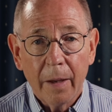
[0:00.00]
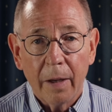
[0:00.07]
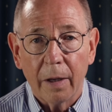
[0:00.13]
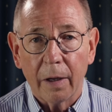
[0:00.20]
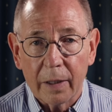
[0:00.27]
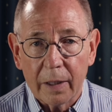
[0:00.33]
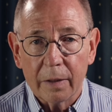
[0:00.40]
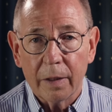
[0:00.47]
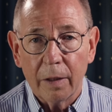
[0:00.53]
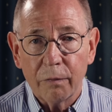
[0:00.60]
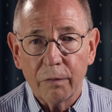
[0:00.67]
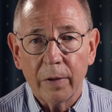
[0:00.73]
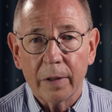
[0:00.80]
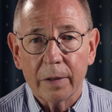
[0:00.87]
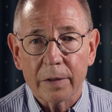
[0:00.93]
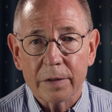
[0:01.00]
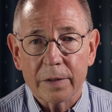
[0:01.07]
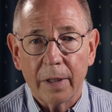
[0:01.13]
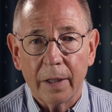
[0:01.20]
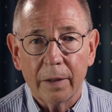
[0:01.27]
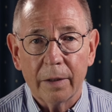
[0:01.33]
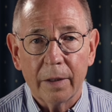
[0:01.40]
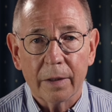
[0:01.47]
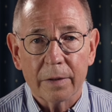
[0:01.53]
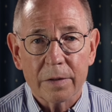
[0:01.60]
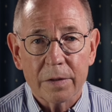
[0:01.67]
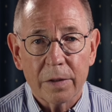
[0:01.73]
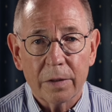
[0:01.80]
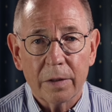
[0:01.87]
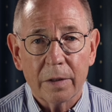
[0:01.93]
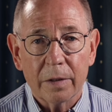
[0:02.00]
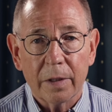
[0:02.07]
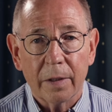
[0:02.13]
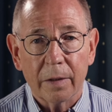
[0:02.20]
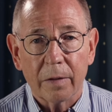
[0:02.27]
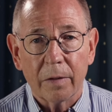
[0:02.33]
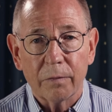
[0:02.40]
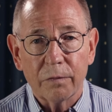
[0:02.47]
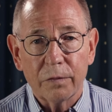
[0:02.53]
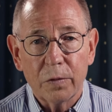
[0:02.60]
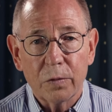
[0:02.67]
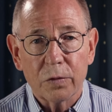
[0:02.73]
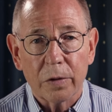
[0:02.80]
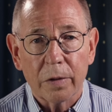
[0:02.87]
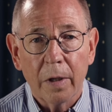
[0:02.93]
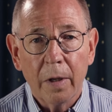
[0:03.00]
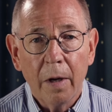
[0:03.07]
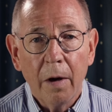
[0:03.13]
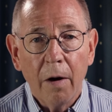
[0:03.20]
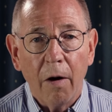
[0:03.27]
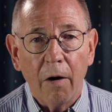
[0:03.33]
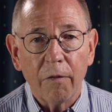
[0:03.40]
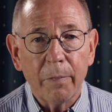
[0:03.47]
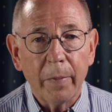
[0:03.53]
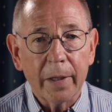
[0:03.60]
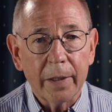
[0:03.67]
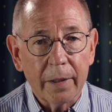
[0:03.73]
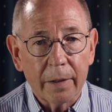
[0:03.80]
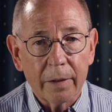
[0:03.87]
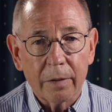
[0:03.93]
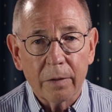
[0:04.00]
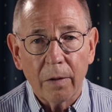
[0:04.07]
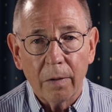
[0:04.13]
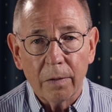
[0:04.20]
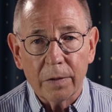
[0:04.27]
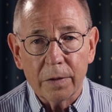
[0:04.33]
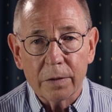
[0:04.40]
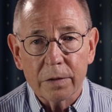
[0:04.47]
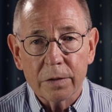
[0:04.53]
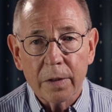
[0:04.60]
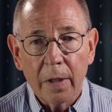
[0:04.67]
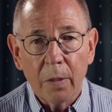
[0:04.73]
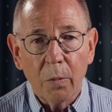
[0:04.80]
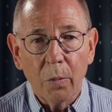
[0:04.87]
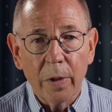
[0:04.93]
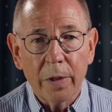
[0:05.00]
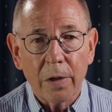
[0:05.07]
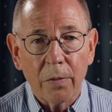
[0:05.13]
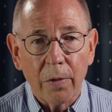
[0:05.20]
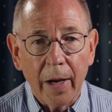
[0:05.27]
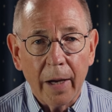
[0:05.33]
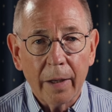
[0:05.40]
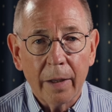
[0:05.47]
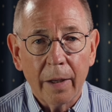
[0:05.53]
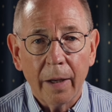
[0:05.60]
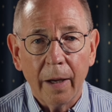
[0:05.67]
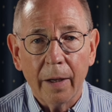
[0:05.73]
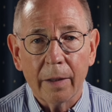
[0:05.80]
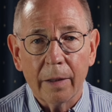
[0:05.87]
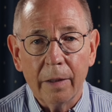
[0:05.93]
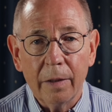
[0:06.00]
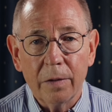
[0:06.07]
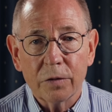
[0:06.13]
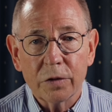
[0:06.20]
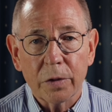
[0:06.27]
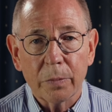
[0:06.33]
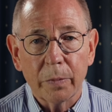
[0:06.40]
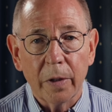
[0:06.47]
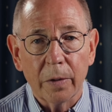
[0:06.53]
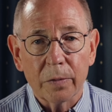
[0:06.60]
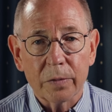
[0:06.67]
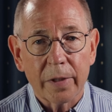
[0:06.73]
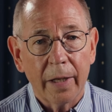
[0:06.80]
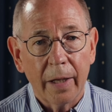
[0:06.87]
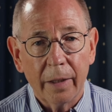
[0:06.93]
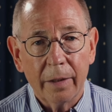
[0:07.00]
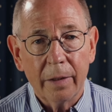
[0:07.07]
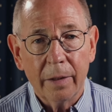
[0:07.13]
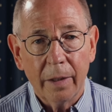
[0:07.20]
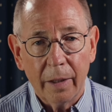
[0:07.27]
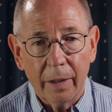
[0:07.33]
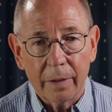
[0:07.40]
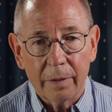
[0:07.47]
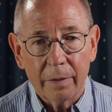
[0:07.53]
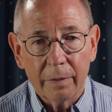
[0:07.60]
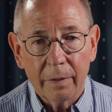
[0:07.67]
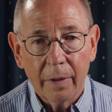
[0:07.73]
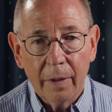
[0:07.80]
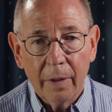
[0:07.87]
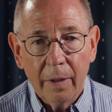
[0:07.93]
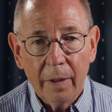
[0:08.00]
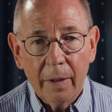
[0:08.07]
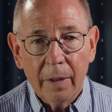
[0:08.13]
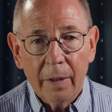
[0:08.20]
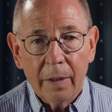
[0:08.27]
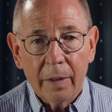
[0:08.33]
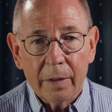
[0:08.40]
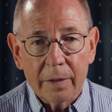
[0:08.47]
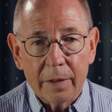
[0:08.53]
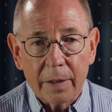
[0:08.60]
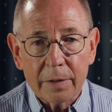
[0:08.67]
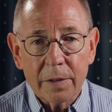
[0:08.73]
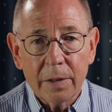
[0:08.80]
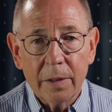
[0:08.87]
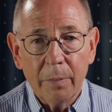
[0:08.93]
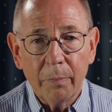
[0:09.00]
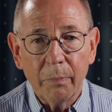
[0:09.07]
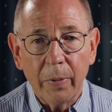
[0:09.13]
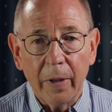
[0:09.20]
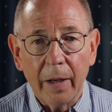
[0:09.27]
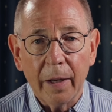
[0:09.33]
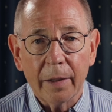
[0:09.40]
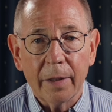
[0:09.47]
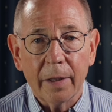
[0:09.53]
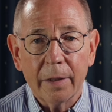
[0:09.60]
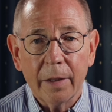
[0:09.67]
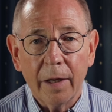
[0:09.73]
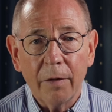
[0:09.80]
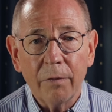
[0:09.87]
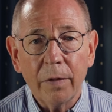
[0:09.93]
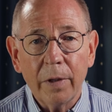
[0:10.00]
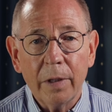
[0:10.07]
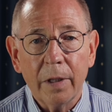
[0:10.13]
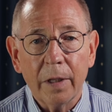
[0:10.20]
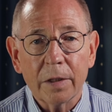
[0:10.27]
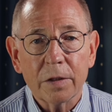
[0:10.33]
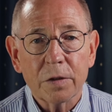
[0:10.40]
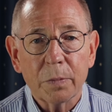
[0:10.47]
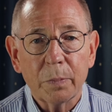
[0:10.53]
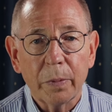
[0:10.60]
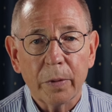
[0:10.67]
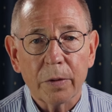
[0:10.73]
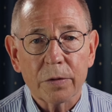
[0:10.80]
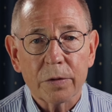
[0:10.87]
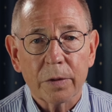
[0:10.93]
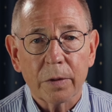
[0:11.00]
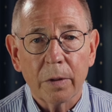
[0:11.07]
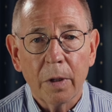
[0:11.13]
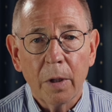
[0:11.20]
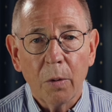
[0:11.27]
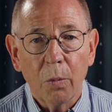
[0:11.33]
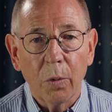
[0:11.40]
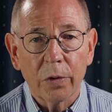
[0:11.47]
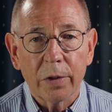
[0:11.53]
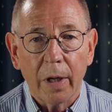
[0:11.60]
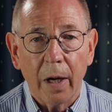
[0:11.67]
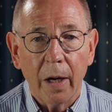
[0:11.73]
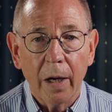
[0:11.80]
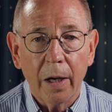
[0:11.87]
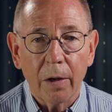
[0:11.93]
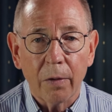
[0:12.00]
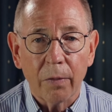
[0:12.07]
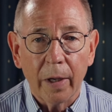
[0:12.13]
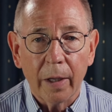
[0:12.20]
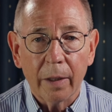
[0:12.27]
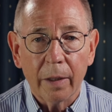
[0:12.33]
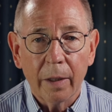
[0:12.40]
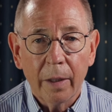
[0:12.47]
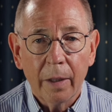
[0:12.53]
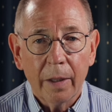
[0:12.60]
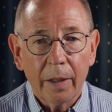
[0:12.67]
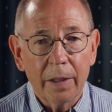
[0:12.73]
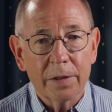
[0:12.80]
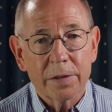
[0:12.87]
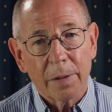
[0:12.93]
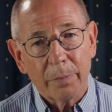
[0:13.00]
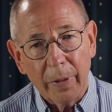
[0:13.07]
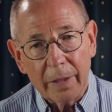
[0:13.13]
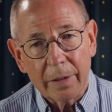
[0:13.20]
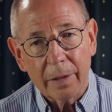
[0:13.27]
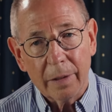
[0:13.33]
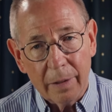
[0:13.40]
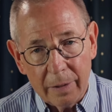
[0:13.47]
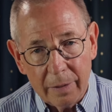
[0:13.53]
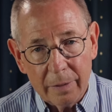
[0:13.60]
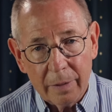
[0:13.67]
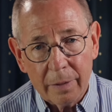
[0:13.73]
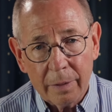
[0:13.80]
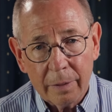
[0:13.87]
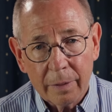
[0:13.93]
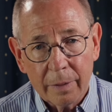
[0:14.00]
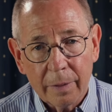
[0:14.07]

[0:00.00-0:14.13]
I can therefore understand the uncertainty and confusion of my younger colleagues, whether rank and leadership goes hand in hand. Does it imply that every next person with a higher rank is a better leader?